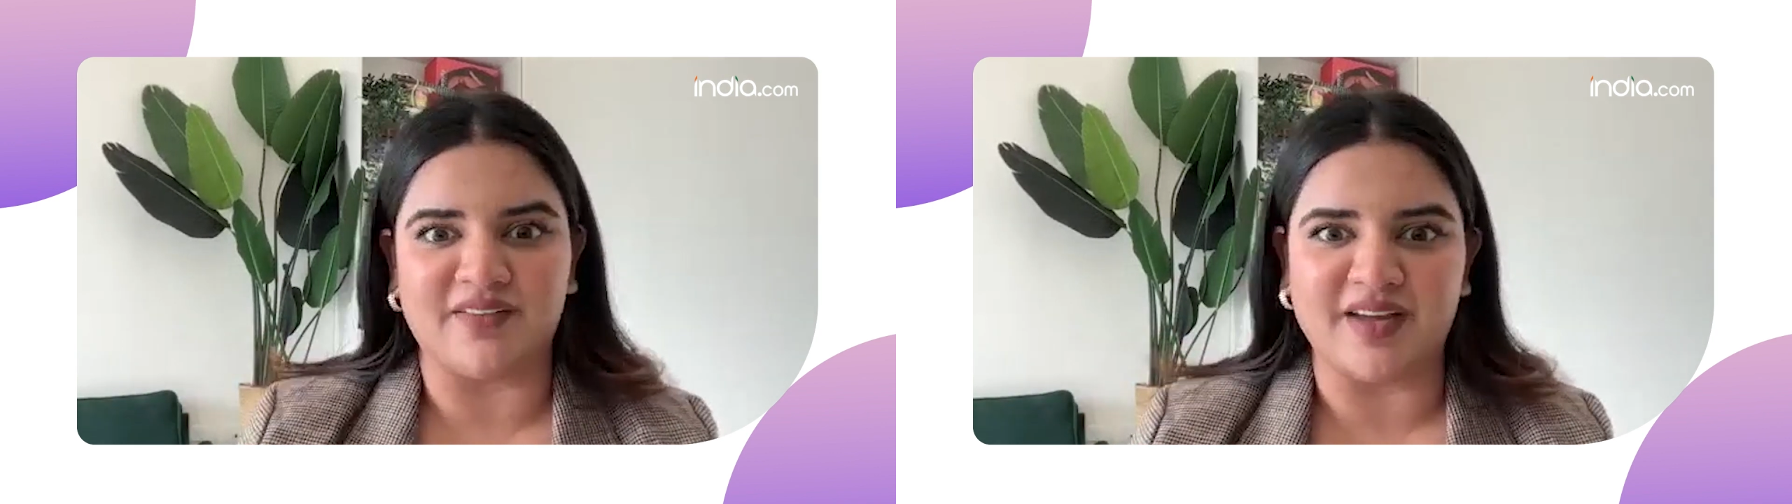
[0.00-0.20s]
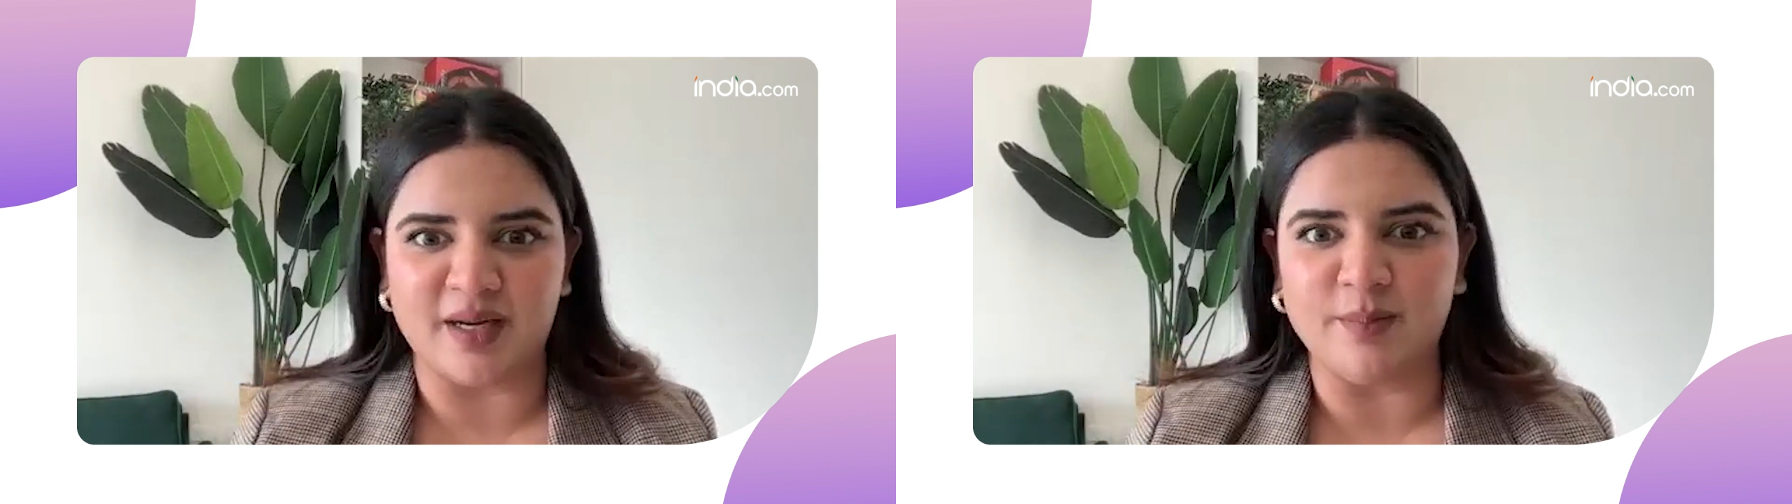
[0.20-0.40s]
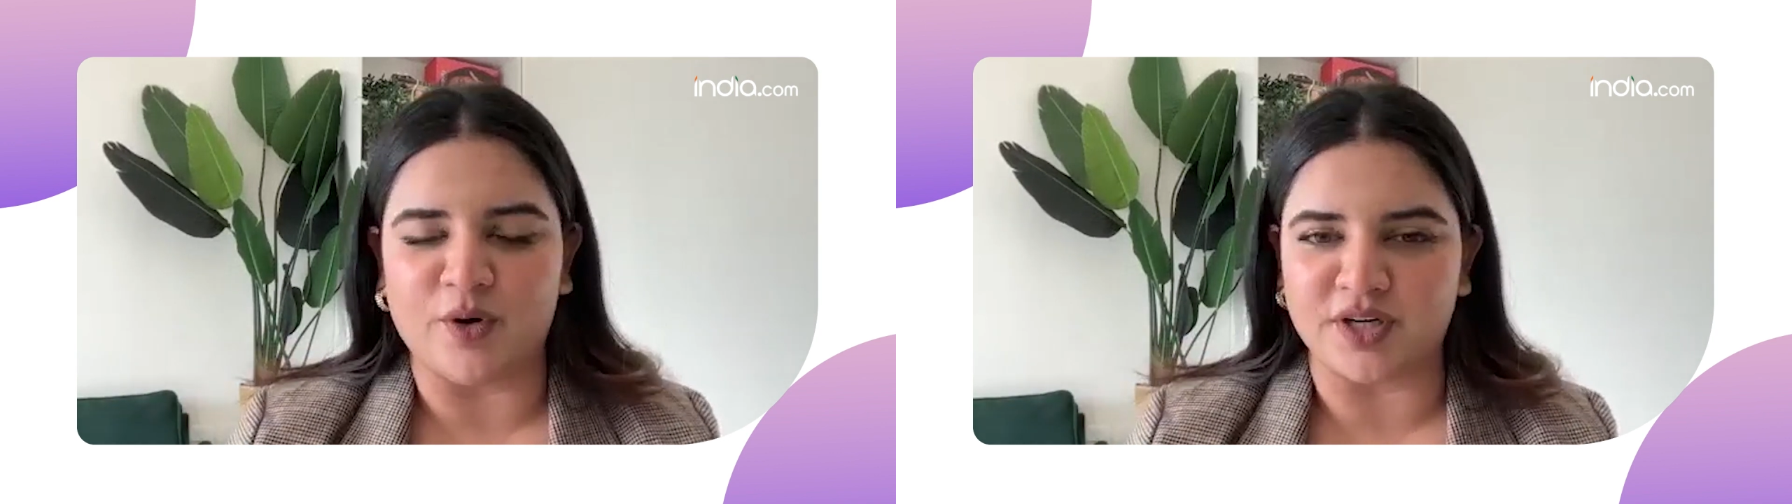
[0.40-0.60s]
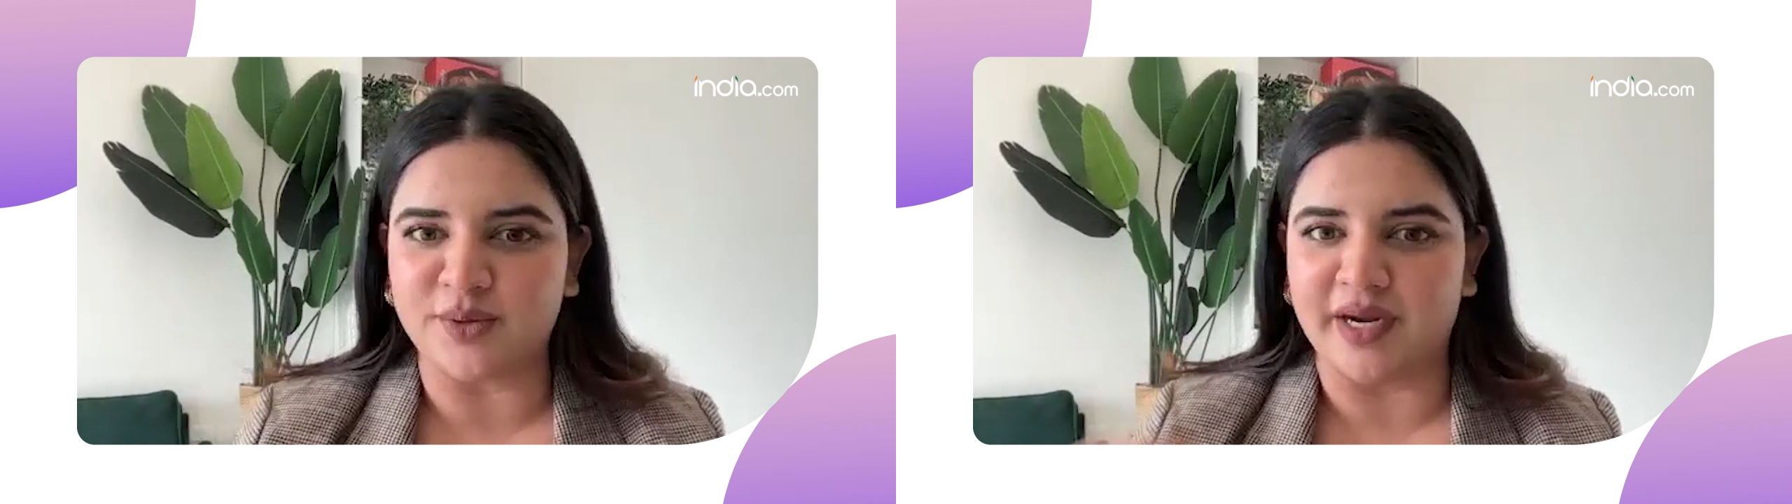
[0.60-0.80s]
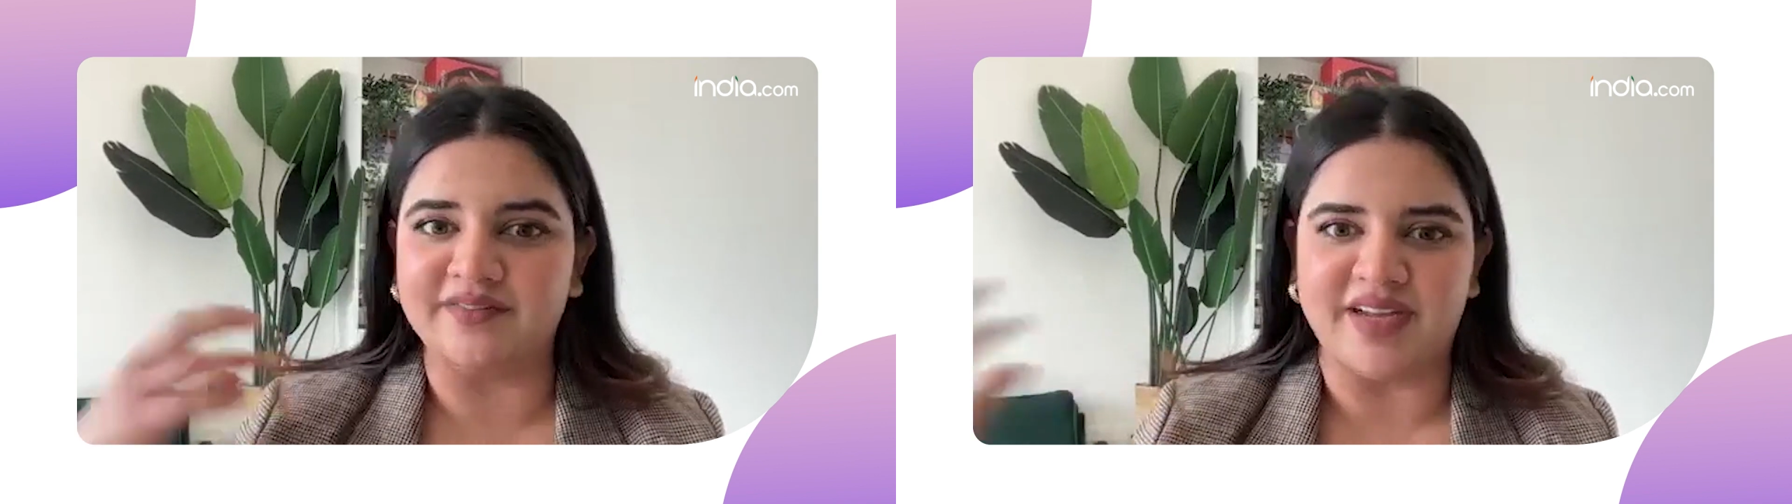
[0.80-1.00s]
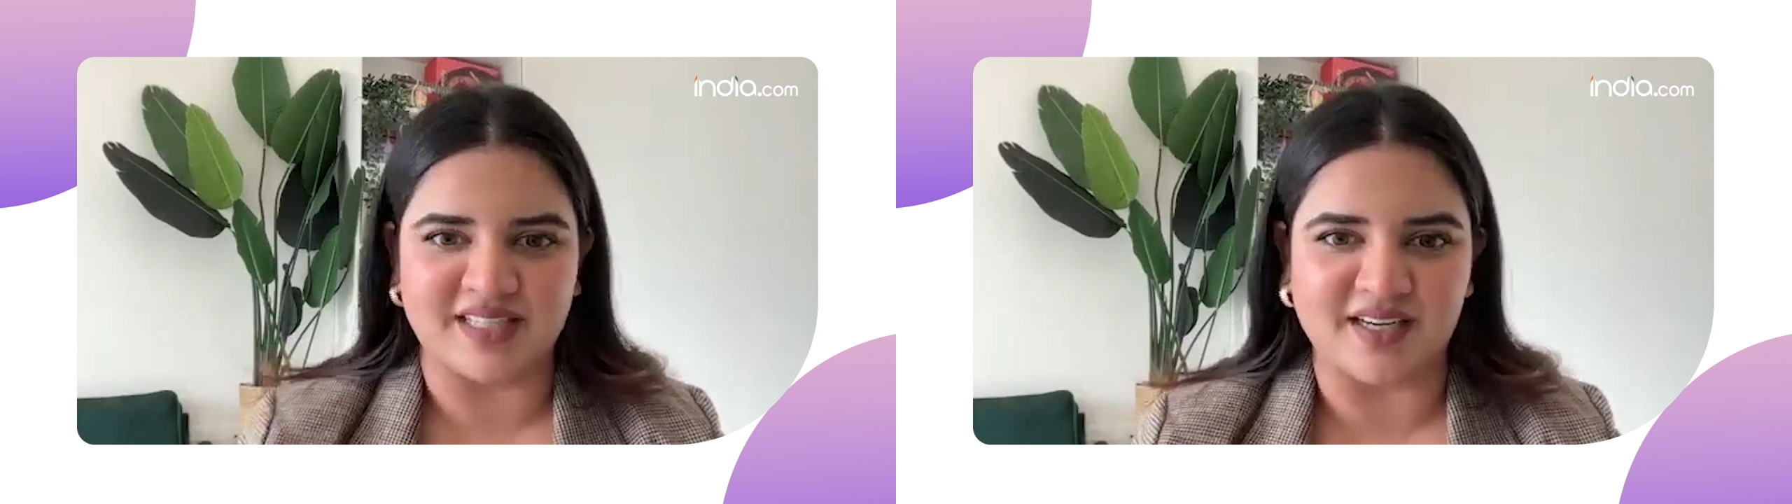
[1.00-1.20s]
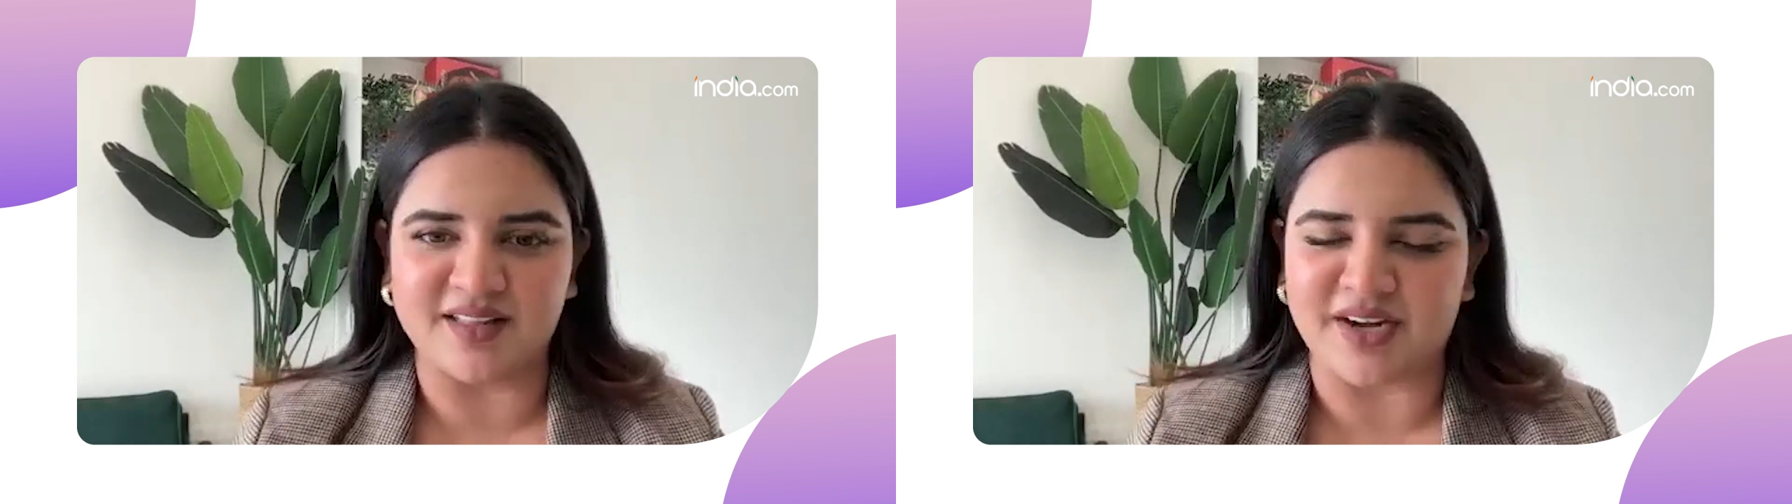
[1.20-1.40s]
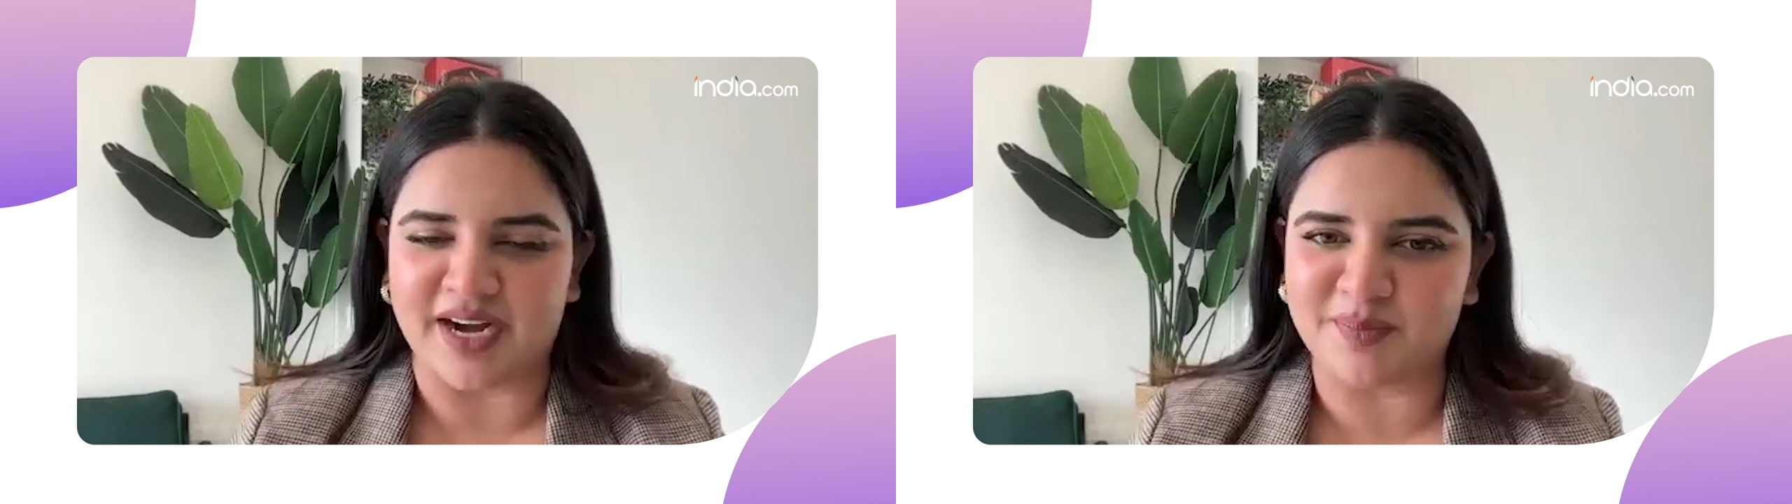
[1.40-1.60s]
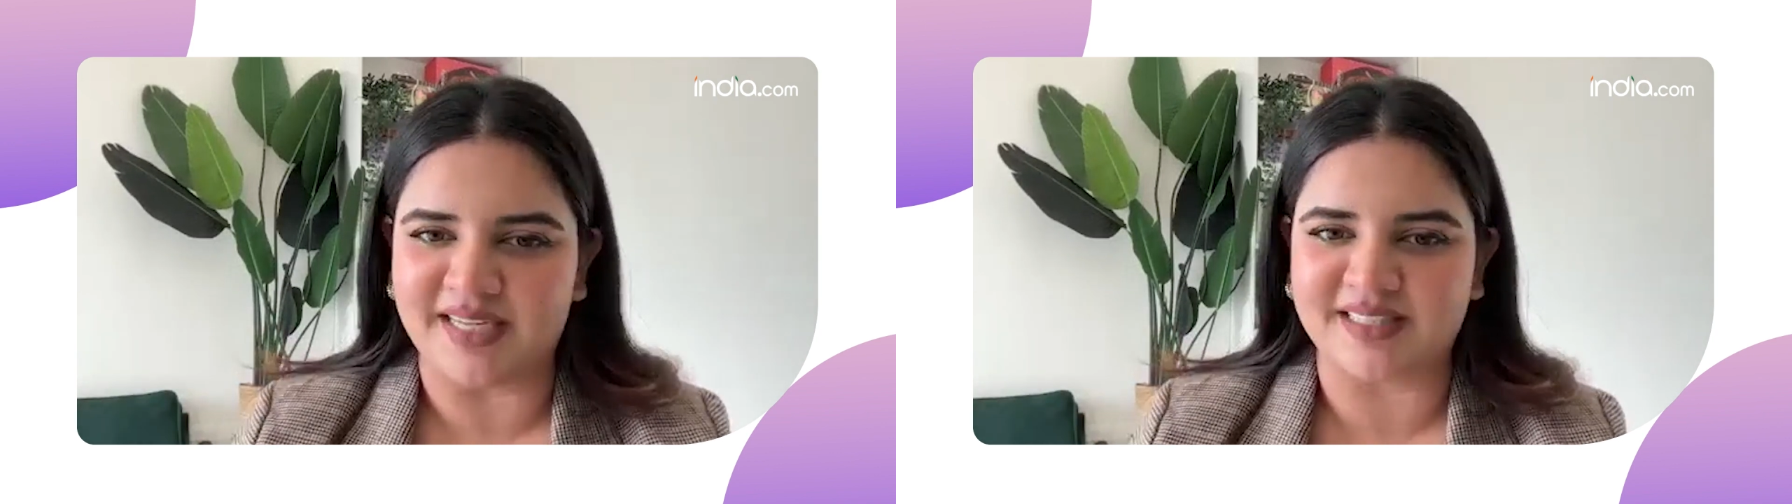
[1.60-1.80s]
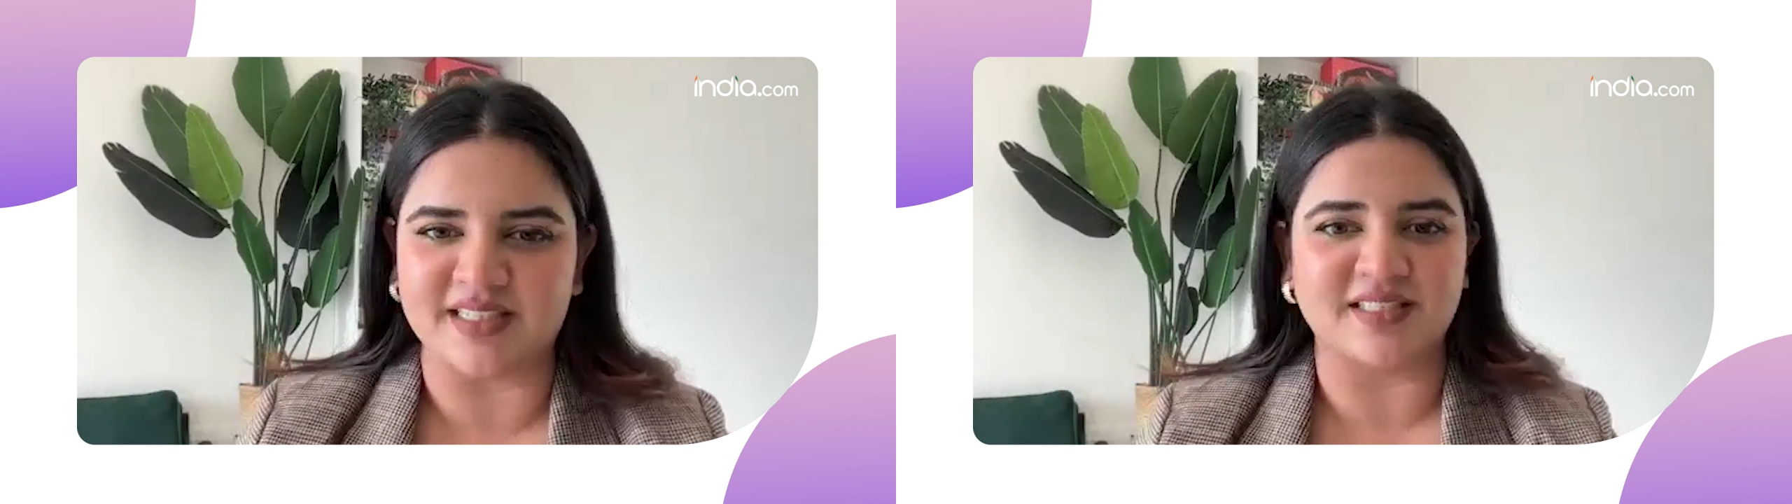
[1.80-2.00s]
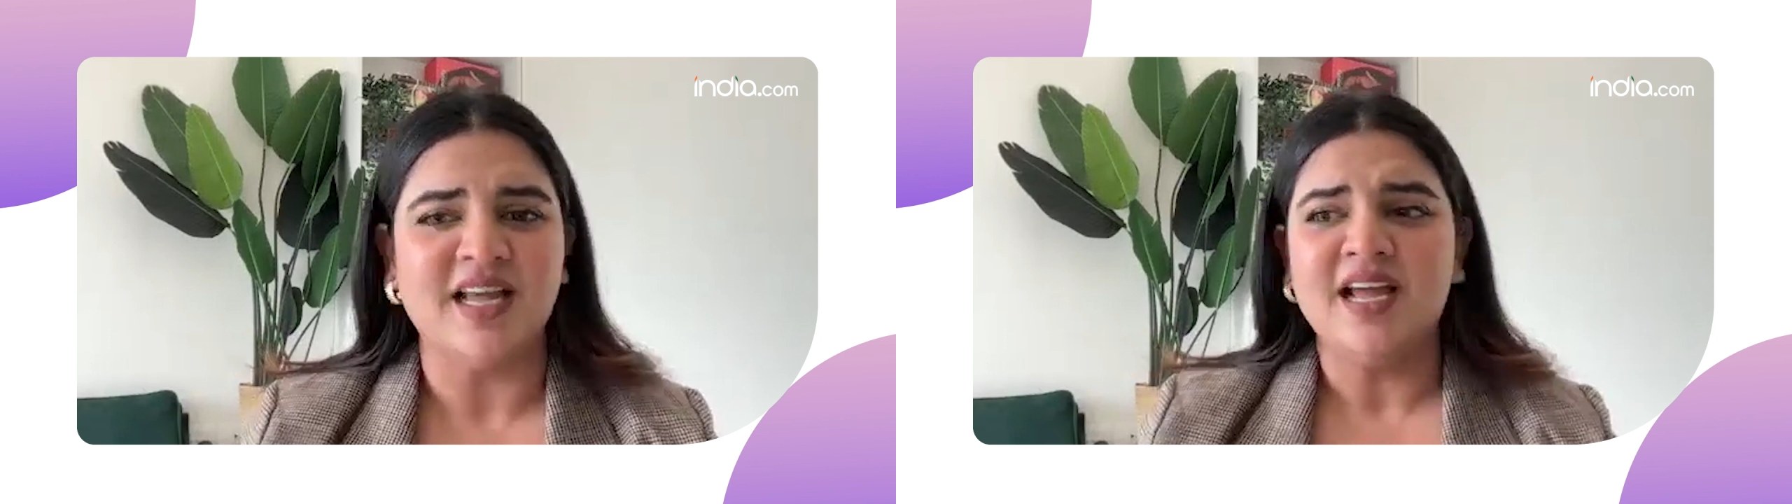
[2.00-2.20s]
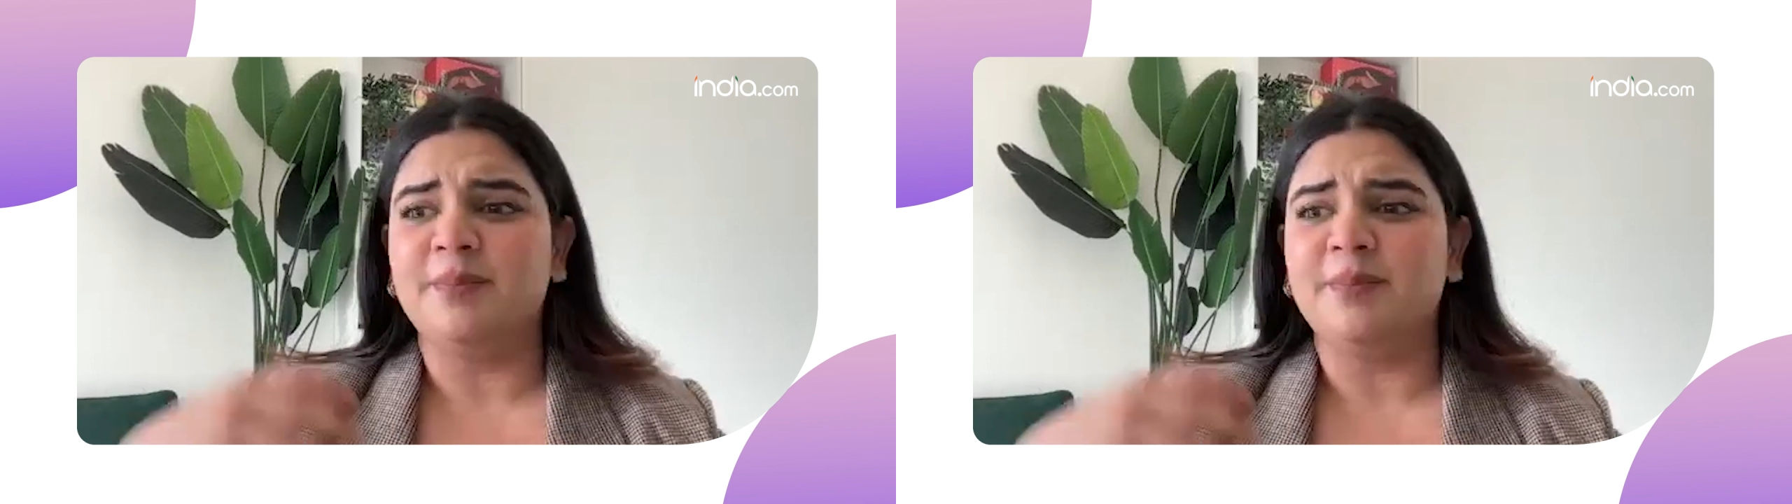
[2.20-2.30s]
very important to invest it in the right places.